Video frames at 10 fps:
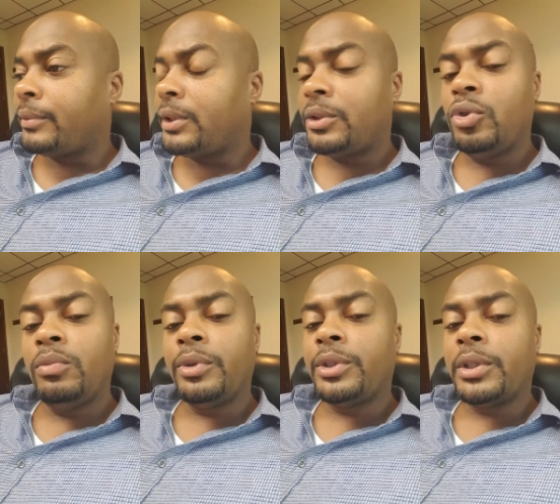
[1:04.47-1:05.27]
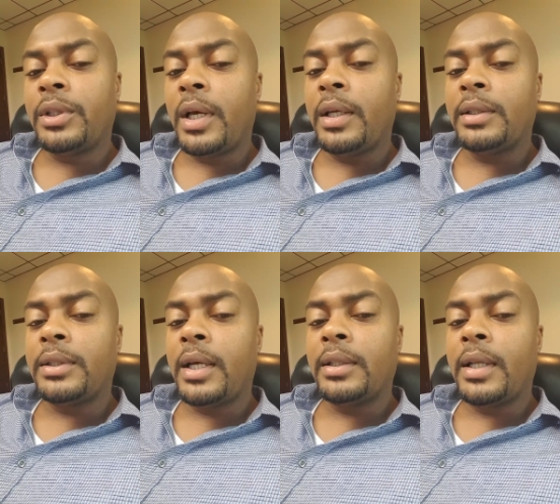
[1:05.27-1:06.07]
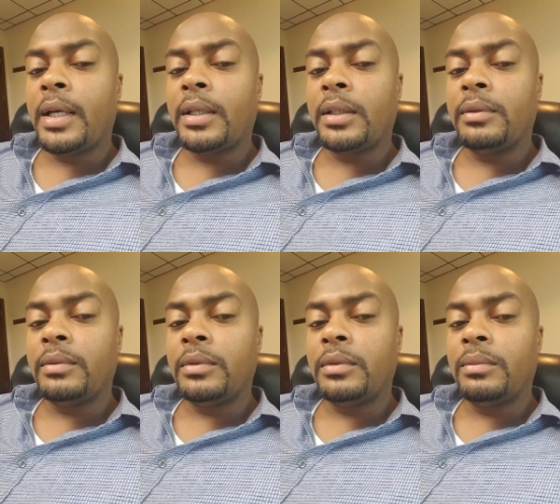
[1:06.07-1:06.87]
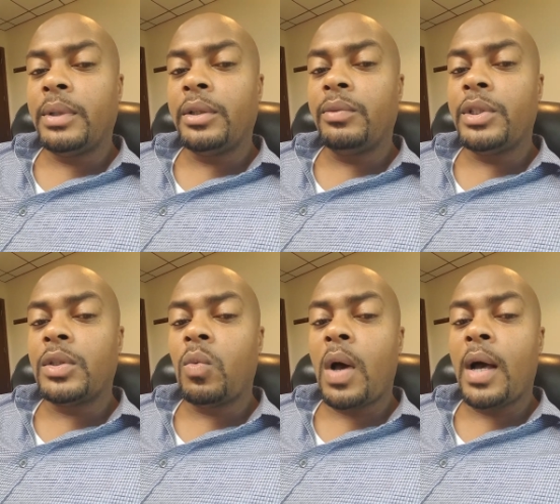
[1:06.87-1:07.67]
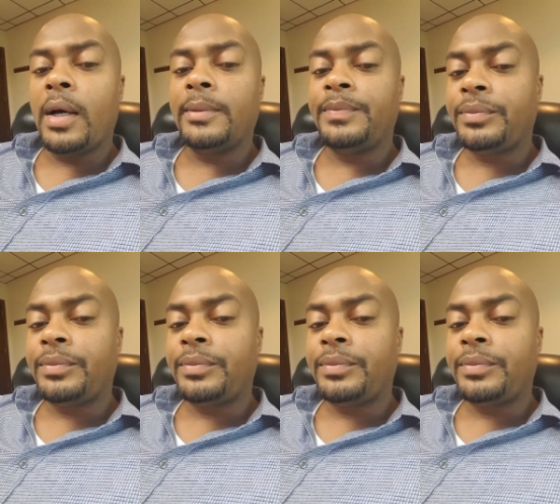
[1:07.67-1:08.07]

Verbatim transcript: there's numerous of things that, that can be the reason why